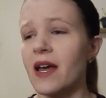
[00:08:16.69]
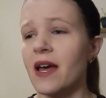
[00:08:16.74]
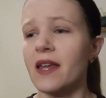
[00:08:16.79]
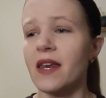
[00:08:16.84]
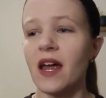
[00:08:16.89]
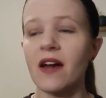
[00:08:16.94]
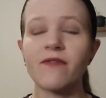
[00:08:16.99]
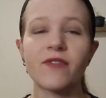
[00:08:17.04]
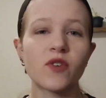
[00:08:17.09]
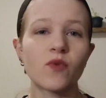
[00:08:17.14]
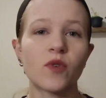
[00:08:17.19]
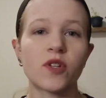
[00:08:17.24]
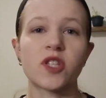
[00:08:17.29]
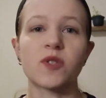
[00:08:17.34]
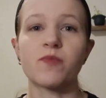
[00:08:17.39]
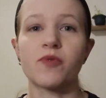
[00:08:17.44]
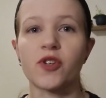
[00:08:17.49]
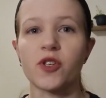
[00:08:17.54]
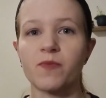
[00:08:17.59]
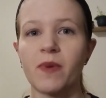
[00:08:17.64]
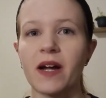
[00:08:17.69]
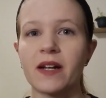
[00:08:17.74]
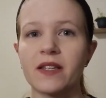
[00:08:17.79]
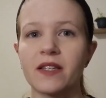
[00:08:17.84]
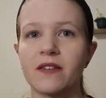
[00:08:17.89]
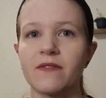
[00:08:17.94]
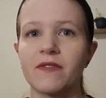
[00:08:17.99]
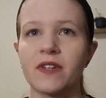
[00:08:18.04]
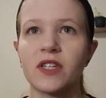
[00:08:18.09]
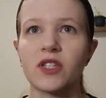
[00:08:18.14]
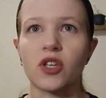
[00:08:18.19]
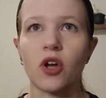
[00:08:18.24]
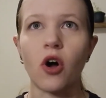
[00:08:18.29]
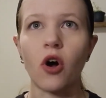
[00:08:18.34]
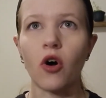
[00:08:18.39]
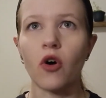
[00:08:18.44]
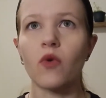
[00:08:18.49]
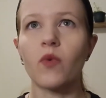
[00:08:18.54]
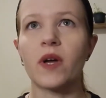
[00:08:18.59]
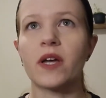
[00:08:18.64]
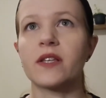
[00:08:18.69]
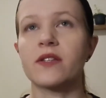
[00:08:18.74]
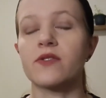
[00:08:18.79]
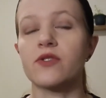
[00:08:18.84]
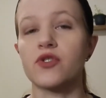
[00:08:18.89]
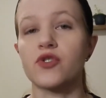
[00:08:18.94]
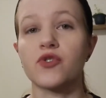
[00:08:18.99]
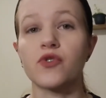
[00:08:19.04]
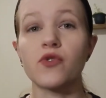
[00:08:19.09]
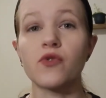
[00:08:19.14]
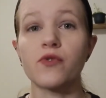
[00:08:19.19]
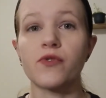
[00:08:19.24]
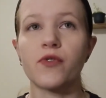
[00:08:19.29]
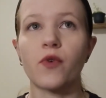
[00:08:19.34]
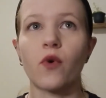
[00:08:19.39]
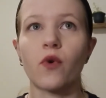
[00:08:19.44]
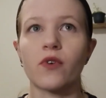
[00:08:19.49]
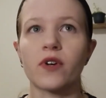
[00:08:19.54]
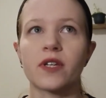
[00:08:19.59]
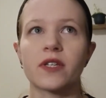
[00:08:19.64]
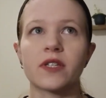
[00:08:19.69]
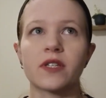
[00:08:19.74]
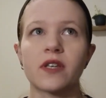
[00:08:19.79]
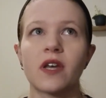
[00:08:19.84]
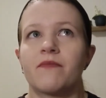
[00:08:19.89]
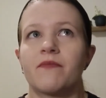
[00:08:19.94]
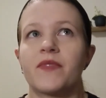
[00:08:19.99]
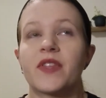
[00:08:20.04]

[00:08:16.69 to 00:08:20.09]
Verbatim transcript: and everyone's perspective is always the truth or is